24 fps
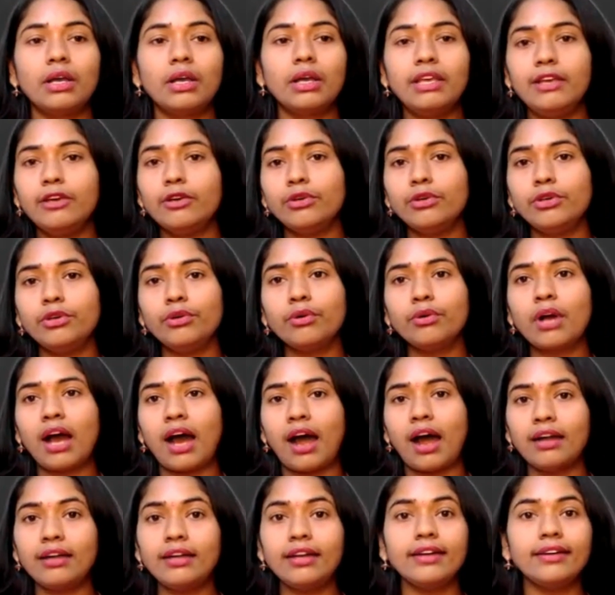You
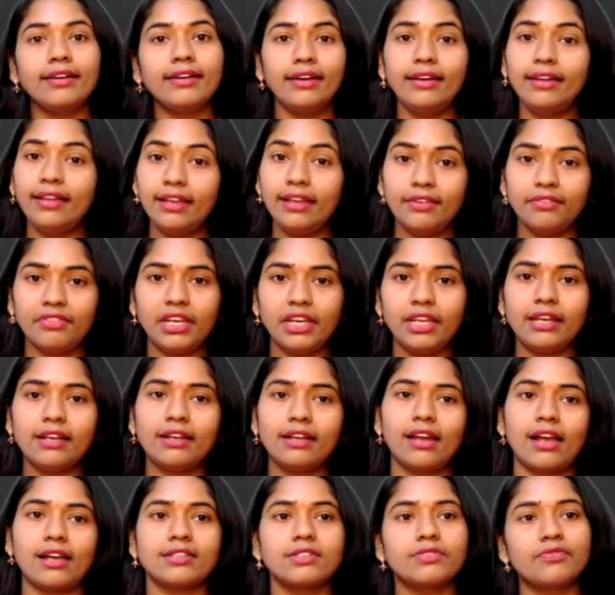can't attend evening
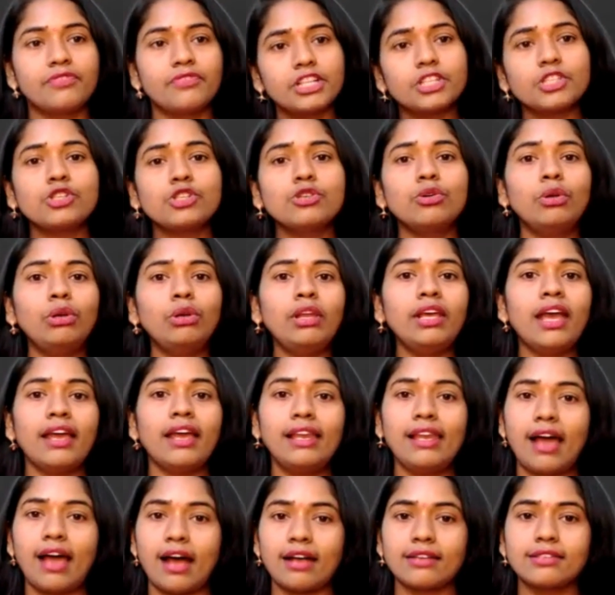class. First only
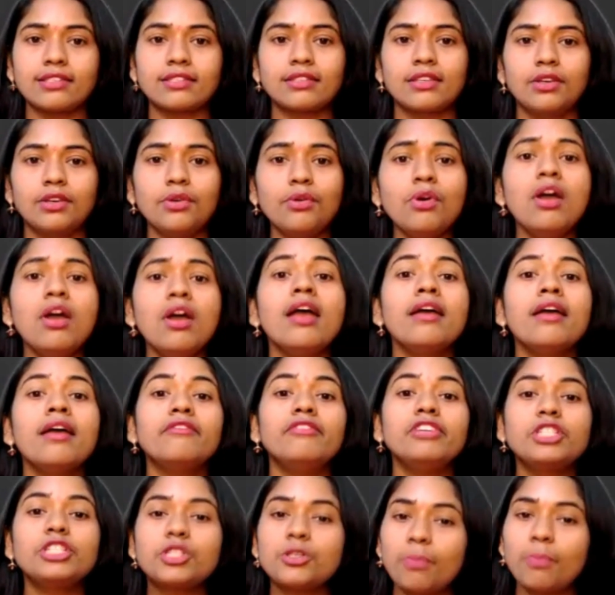I'll ask you
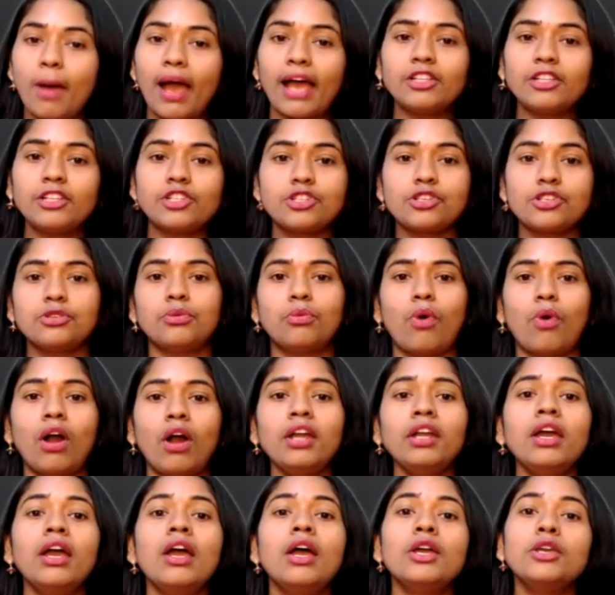which batch you
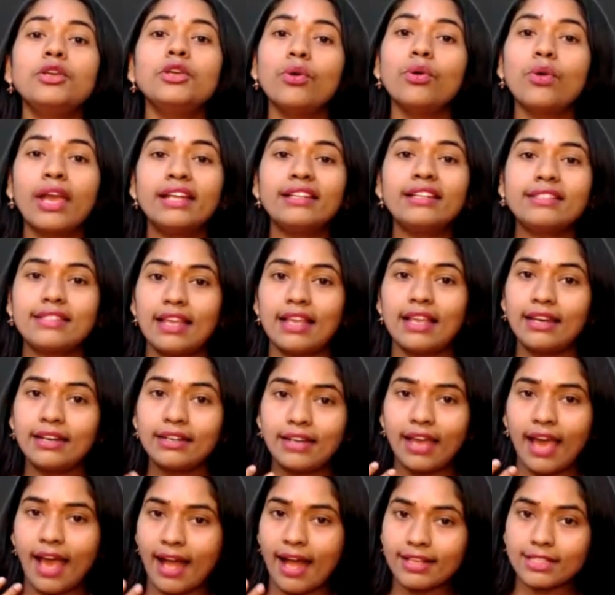want. You can
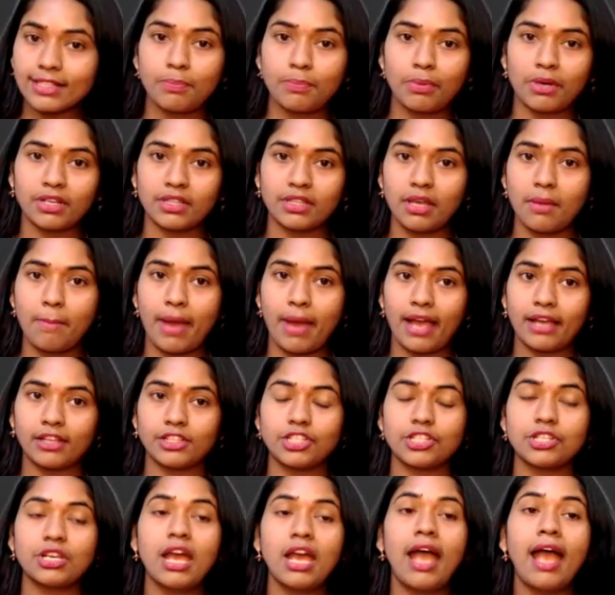select as per the
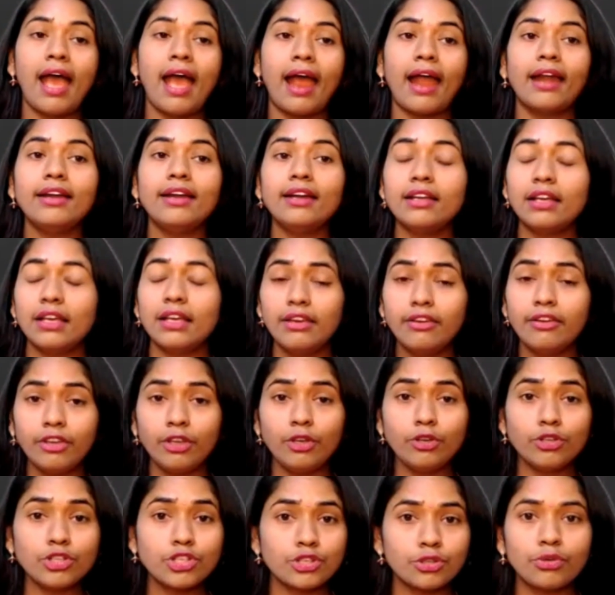batch, and
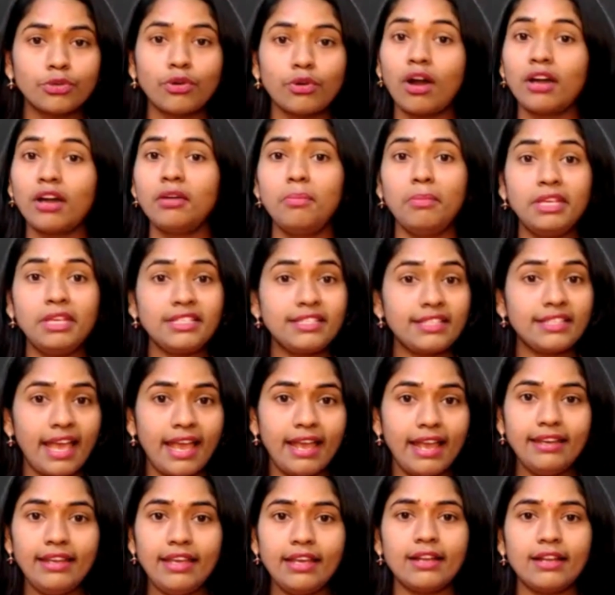you should not miss
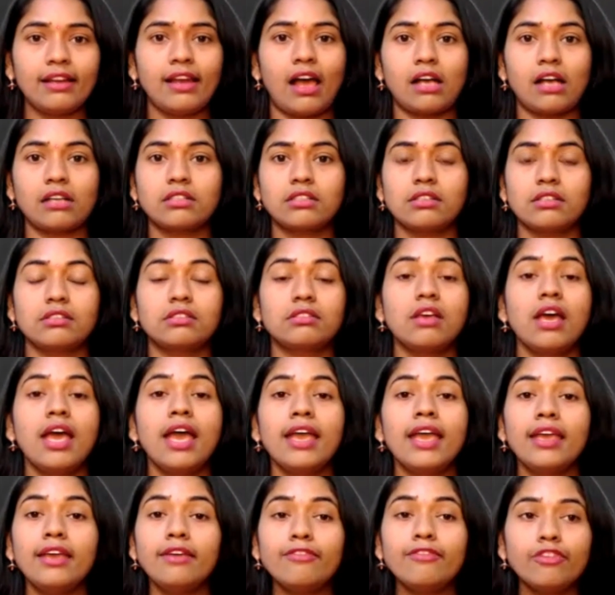any classes.
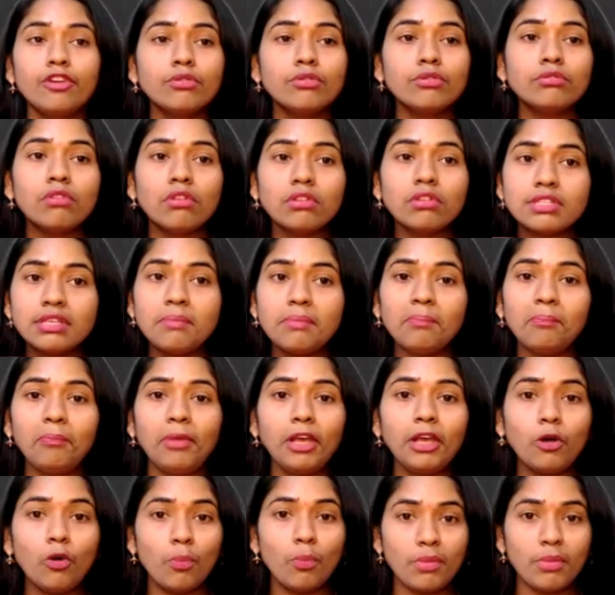If you
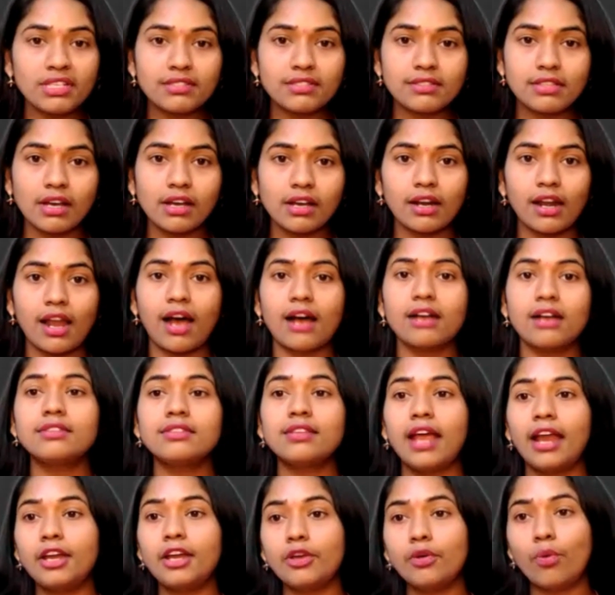simply miss a class
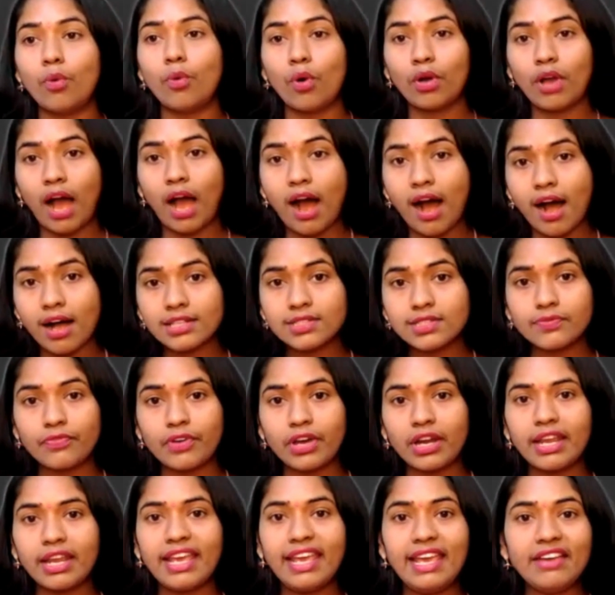and you ask
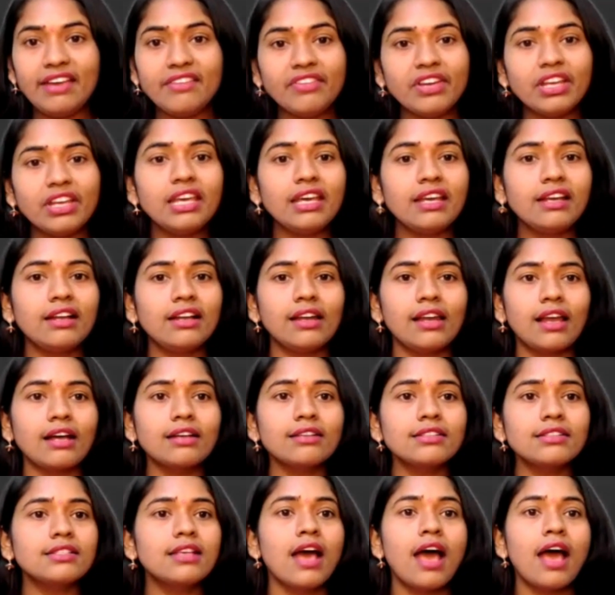for evening
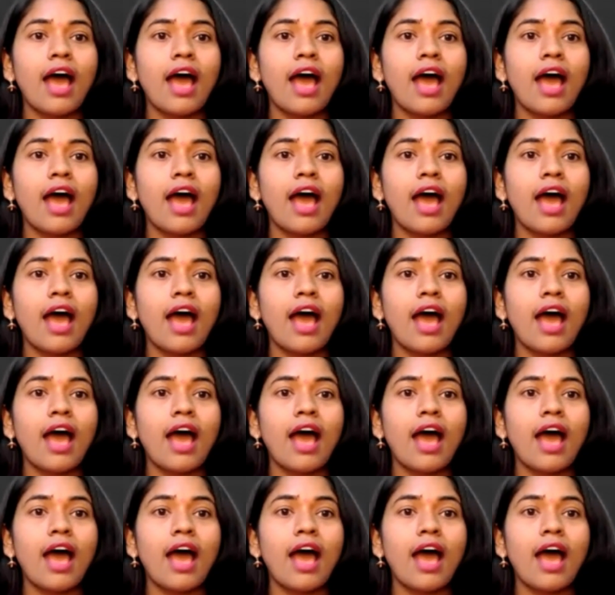class,